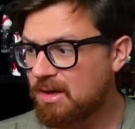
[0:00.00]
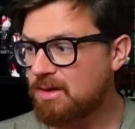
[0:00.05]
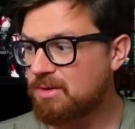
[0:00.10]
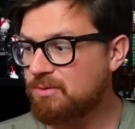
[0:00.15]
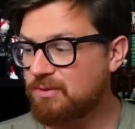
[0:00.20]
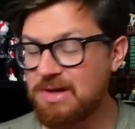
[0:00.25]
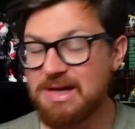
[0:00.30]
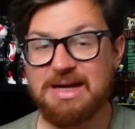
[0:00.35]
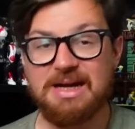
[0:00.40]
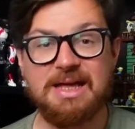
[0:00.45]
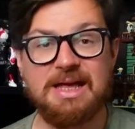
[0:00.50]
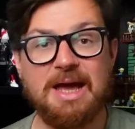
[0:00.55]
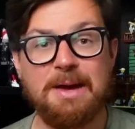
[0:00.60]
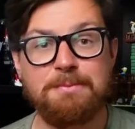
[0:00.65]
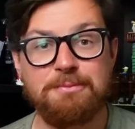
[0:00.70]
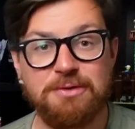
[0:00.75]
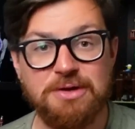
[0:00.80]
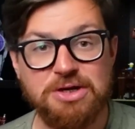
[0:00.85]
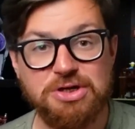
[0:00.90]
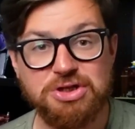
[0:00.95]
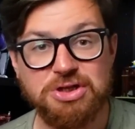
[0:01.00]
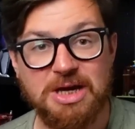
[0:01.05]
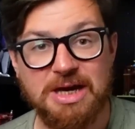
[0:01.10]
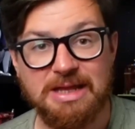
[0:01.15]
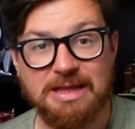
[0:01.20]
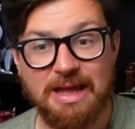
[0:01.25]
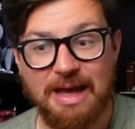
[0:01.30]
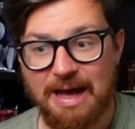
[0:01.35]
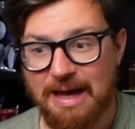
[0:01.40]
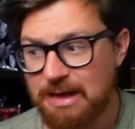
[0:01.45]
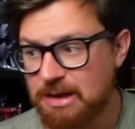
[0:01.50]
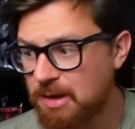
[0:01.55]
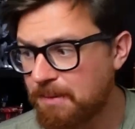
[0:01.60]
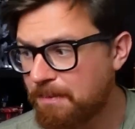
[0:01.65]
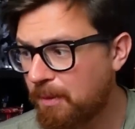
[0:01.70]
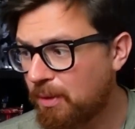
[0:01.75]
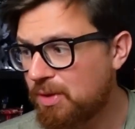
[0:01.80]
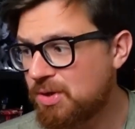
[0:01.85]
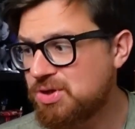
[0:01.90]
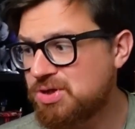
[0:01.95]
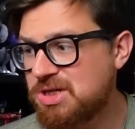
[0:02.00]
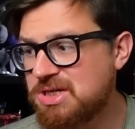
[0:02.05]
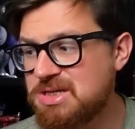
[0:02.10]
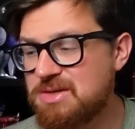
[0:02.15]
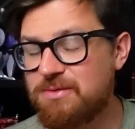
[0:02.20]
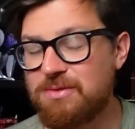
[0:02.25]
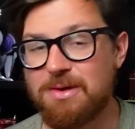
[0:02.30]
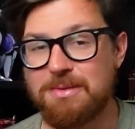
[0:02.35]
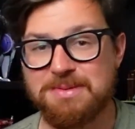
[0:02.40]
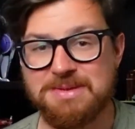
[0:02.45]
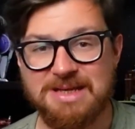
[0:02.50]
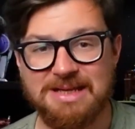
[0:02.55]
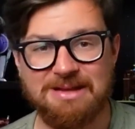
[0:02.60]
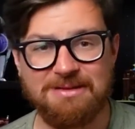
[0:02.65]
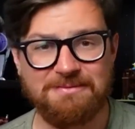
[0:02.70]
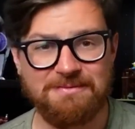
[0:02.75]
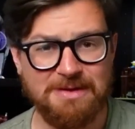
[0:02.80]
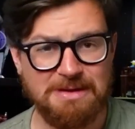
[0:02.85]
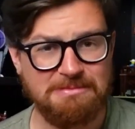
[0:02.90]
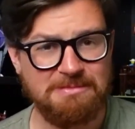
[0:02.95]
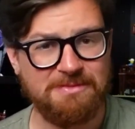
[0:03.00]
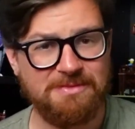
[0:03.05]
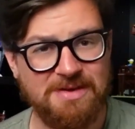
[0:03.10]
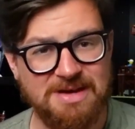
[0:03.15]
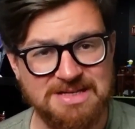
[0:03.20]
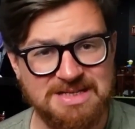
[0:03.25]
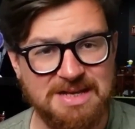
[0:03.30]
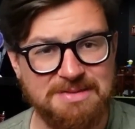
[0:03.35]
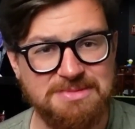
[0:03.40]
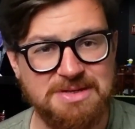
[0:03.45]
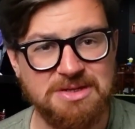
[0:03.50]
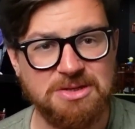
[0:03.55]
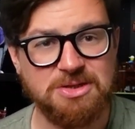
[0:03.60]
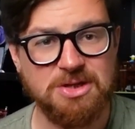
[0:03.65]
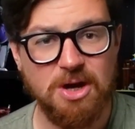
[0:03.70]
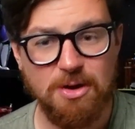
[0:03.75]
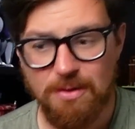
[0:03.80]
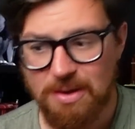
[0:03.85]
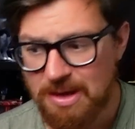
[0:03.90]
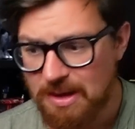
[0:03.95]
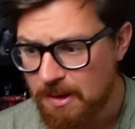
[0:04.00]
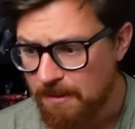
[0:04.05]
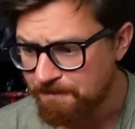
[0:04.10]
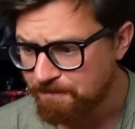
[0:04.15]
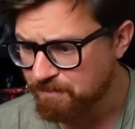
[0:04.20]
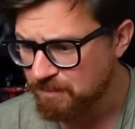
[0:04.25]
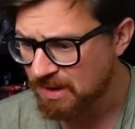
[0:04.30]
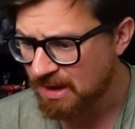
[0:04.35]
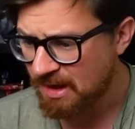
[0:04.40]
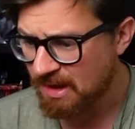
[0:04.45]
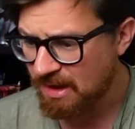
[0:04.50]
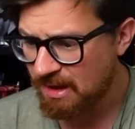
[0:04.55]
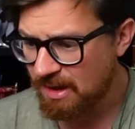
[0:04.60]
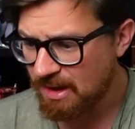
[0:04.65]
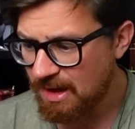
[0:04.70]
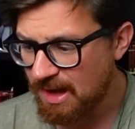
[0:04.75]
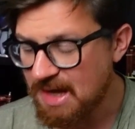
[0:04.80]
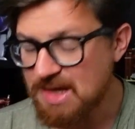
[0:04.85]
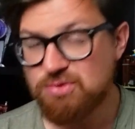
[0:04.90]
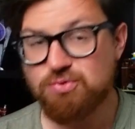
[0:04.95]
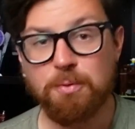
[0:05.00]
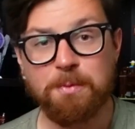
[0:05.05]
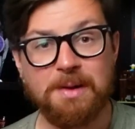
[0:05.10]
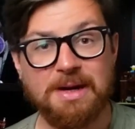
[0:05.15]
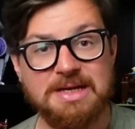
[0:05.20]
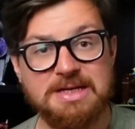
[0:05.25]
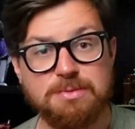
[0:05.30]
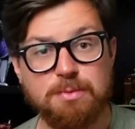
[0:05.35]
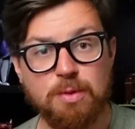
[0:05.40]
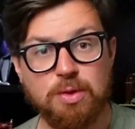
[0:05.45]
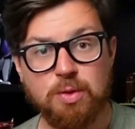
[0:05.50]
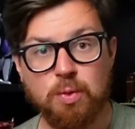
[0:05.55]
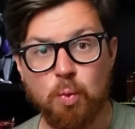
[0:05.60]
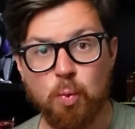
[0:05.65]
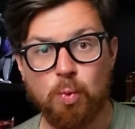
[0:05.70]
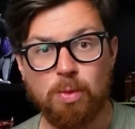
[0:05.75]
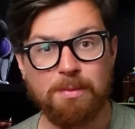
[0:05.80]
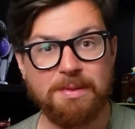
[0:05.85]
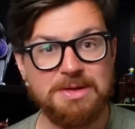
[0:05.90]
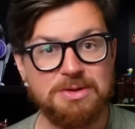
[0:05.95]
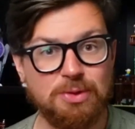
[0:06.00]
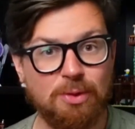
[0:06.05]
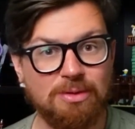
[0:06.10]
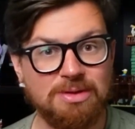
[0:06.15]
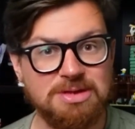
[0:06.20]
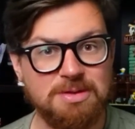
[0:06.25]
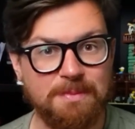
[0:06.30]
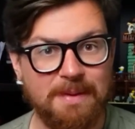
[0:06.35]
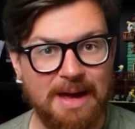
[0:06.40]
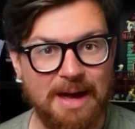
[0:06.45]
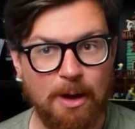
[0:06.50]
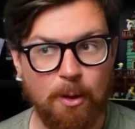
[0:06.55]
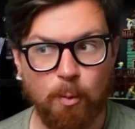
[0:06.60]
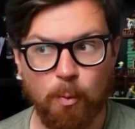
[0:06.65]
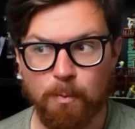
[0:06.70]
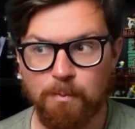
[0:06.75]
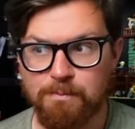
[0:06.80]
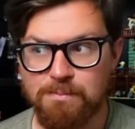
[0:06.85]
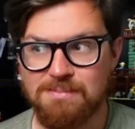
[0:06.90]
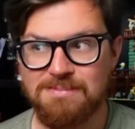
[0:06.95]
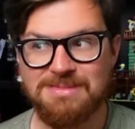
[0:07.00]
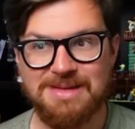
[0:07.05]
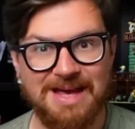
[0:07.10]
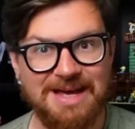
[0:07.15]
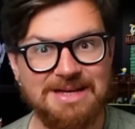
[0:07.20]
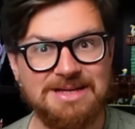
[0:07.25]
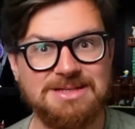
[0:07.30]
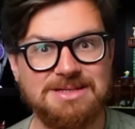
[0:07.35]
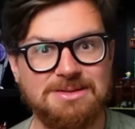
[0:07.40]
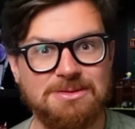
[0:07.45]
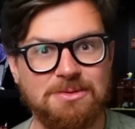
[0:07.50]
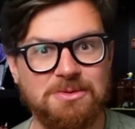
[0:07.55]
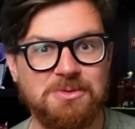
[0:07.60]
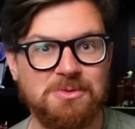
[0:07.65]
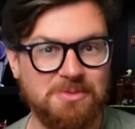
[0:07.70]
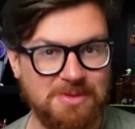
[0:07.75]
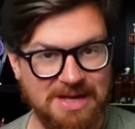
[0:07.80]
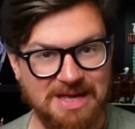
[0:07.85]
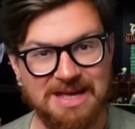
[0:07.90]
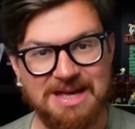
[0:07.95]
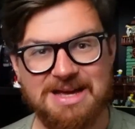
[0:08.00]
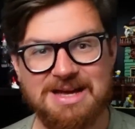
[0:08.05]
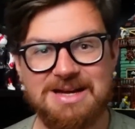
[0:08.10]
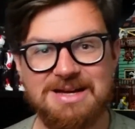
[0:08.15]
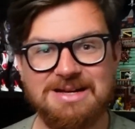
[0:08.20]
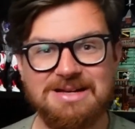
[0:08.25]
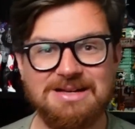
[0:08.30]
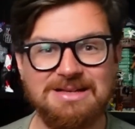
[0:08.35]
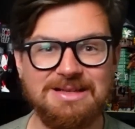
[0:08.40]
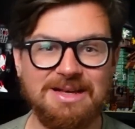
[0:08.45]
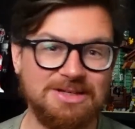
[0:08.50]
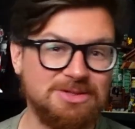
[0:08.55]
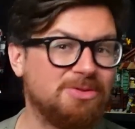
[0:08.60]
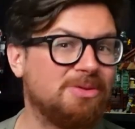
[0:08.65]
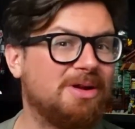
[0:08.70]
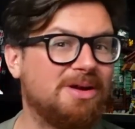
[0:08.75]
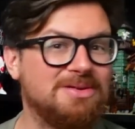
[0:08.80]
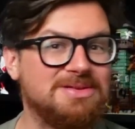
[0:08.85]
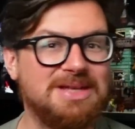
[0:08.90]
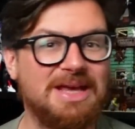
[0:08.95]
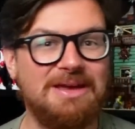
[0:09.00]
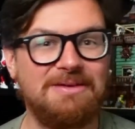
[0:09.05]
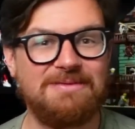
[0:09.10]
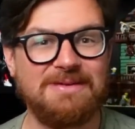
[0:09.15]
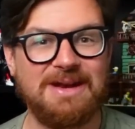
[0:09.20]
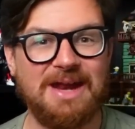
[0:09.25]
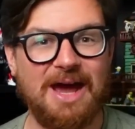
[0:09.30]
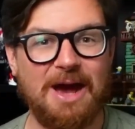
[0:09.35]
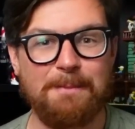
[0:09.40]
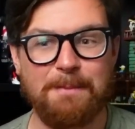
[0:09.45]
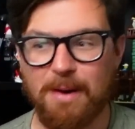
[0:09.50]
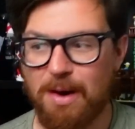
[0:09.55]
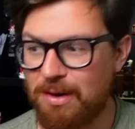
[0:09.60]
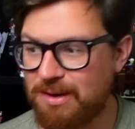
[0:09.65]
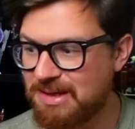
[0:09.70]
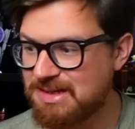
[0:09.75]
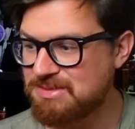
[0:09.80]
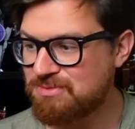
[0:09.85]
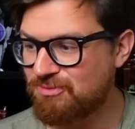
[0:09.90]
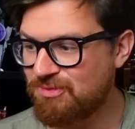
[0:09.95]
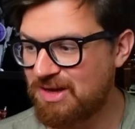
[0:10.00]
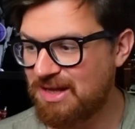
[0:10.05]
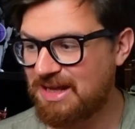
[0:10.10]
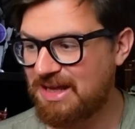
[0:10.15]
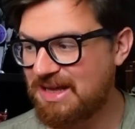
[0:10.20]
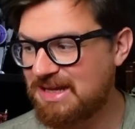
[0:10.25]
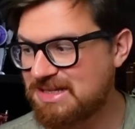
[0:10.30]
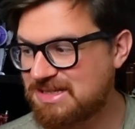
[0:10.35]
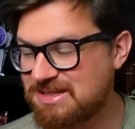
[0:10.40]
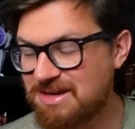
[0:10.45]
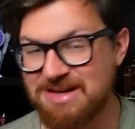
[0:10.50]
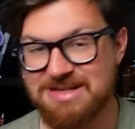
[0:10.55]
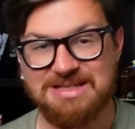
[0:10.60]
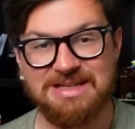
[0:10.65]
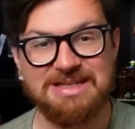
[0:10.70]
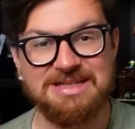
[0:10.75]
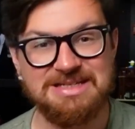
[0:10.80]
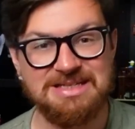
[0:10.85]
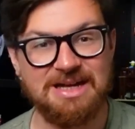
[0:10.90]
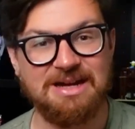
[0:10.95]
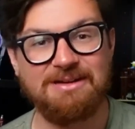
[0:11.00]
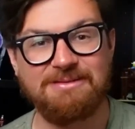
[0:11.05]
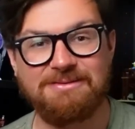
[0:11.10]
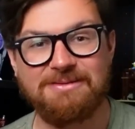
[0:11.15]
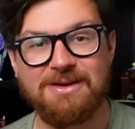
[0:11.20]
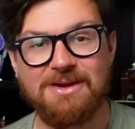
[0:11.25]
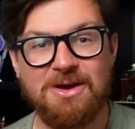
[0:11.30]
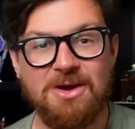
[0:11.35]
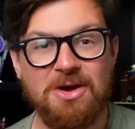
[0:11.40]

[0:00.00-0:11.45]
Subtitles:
really appreciate that. And apologies if you're upset that Fun with First Names is going. Its replacement will be talked about next week. That's all I'll say for now, but there's some really exciting stuff